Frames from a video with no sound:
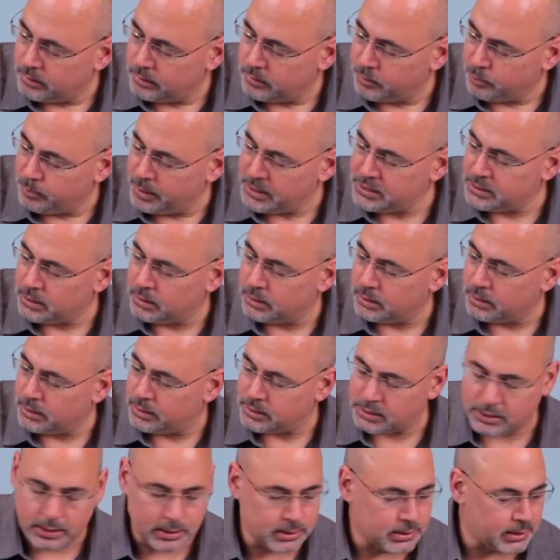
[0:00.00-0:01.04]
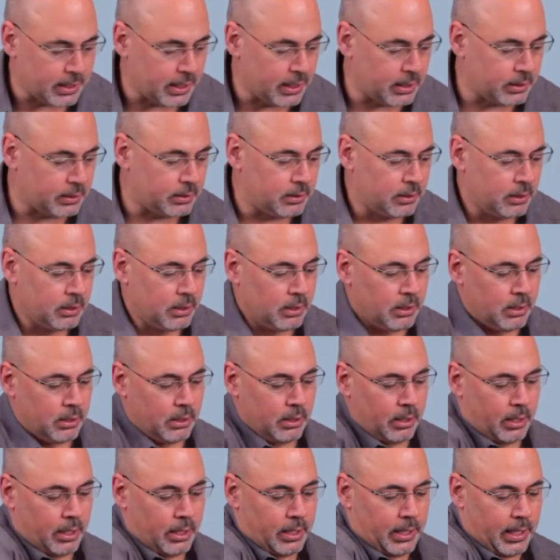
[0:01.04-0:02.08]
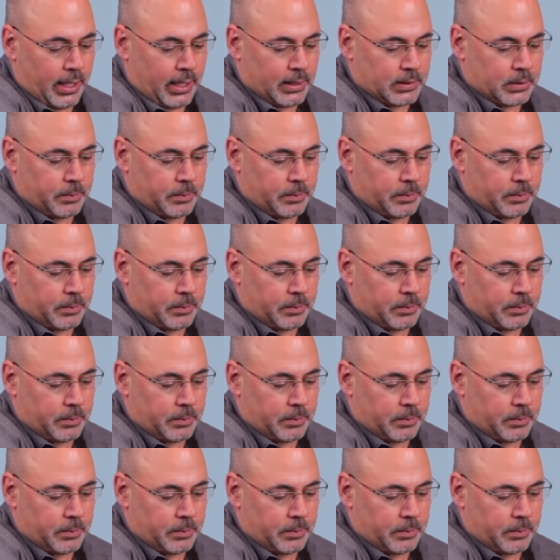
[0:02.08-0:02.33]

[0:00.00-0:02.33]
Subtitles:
basically the C-stand has